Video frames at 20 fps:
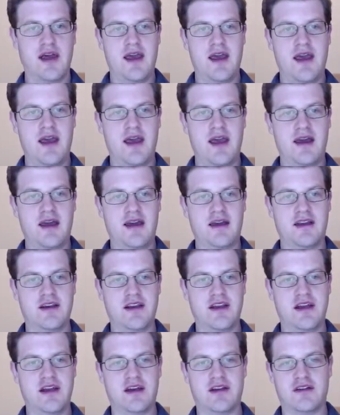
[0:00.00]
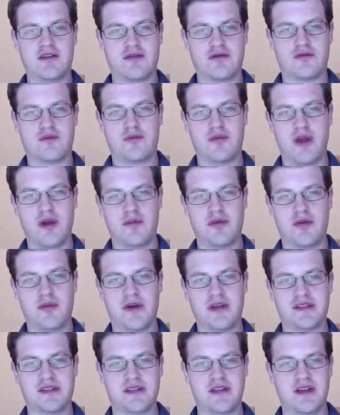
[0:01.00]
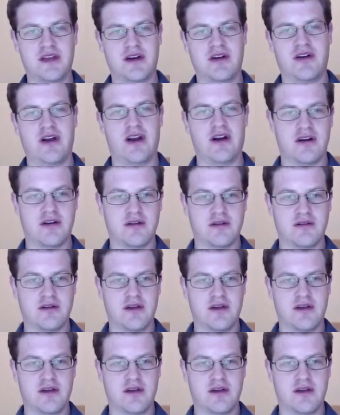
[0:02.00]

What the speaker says: and it implements the iterator.